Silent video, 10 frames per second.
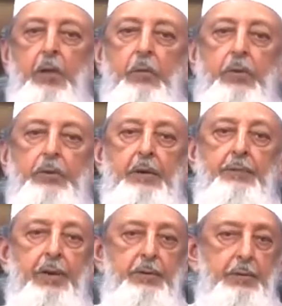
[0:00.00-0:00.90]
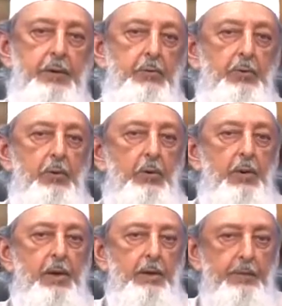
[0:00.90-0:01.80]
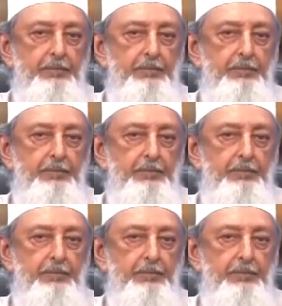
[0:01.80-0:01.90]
which will eventually rule the world.